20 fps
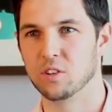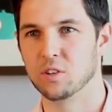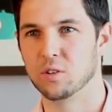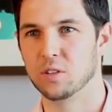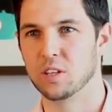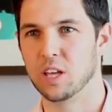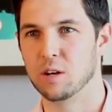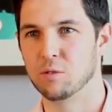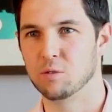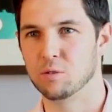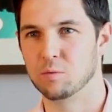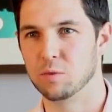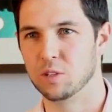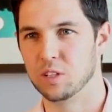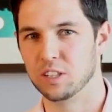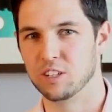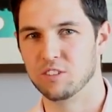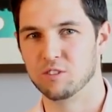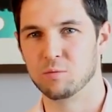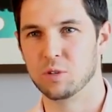You know, it helps me.
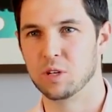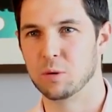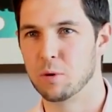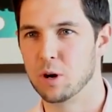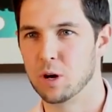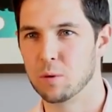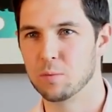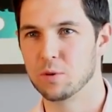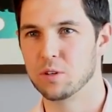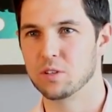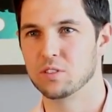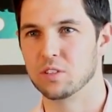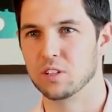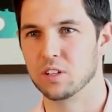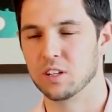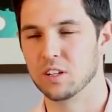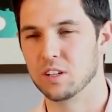It gives me a purpose.